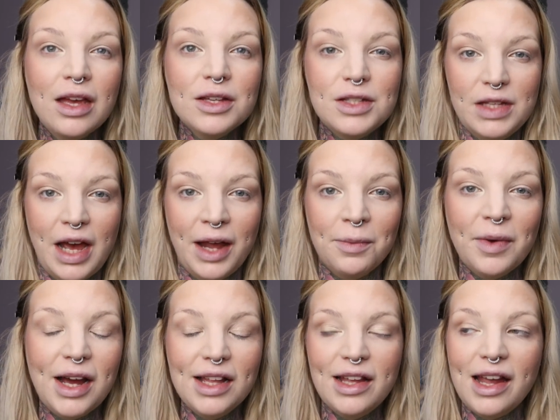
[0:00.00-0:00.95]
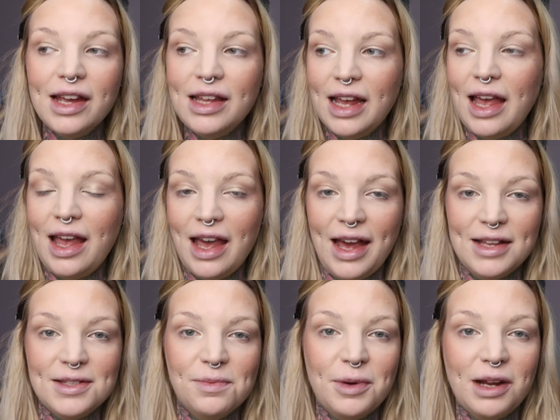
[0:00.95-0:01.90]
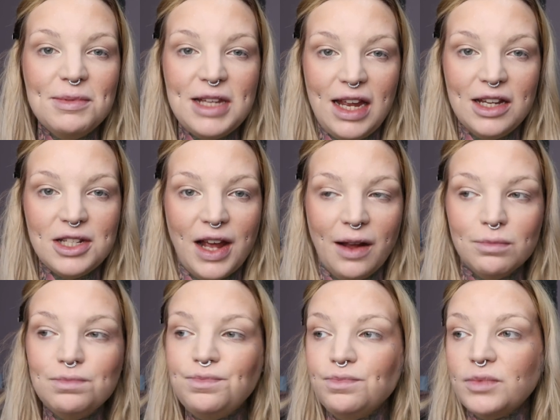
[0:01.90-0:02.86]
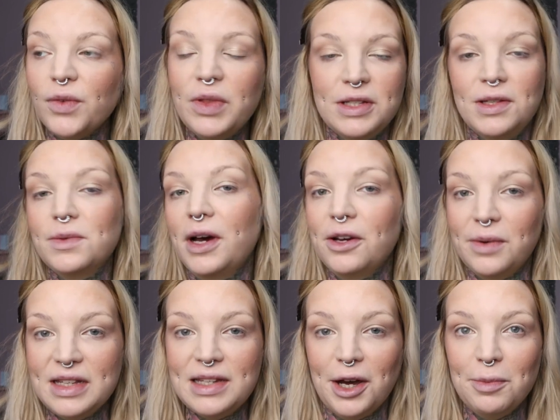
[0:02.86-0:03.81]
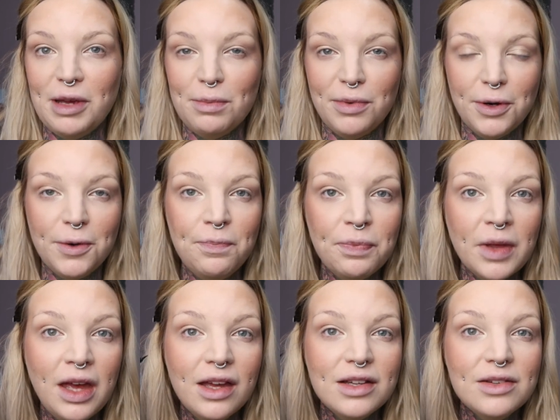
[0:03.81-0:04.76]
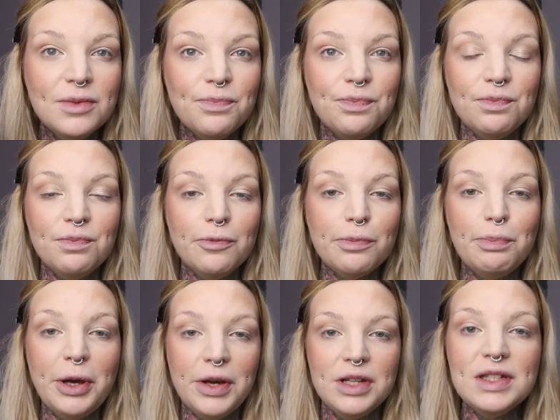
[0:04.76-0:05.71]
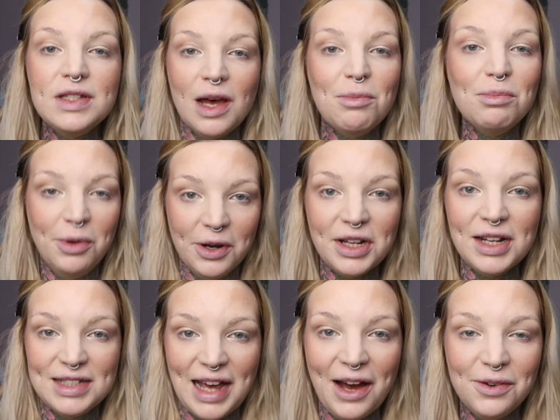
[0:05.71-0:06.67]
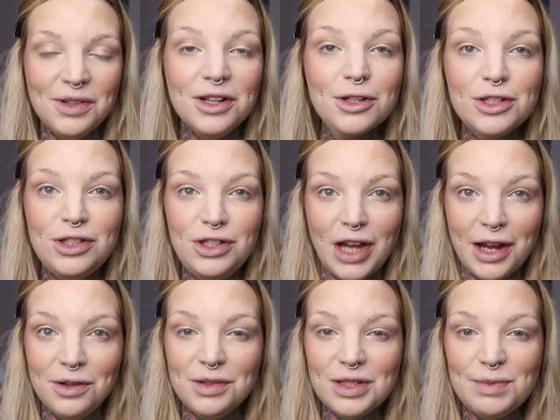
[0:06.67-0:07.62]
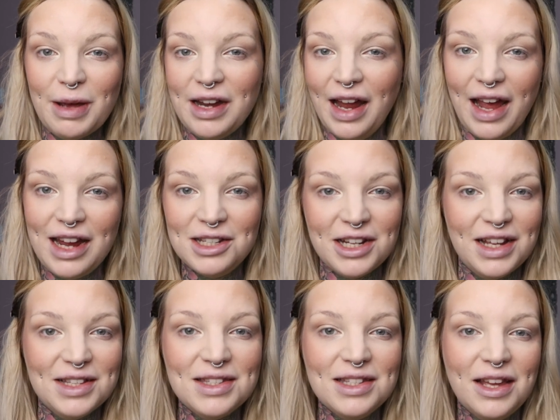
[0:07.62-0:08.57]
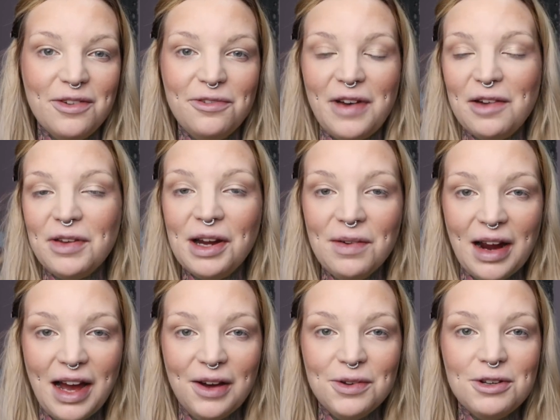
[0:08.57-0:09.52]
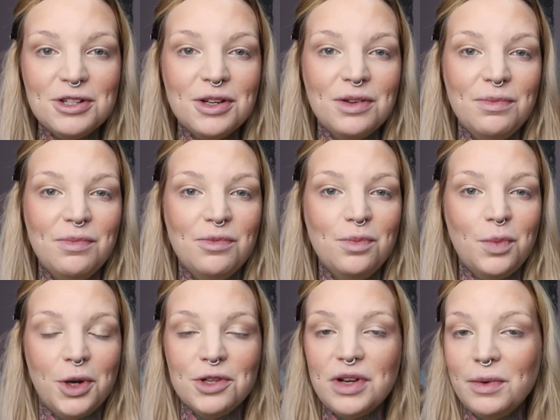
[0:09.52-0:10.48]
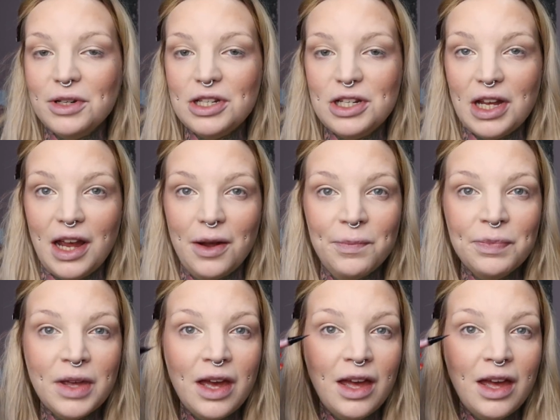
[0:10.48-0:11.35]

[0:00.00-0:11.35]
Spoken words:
So I think the key is, and when I'm teaching, this is what I always tell people, put some product down. Don't spend ages faffing around, wondering what to do.